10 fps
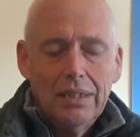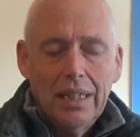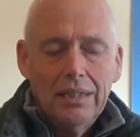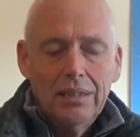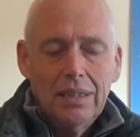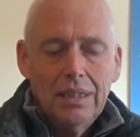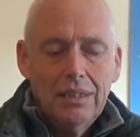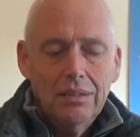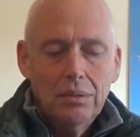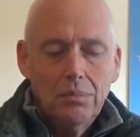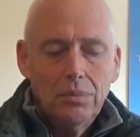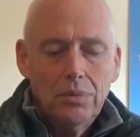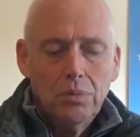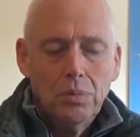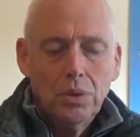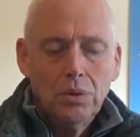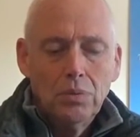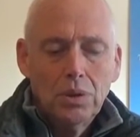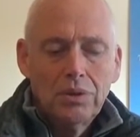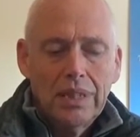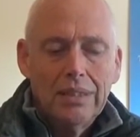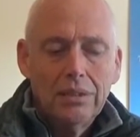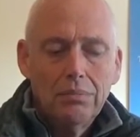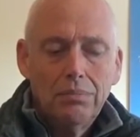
then the wool will tend to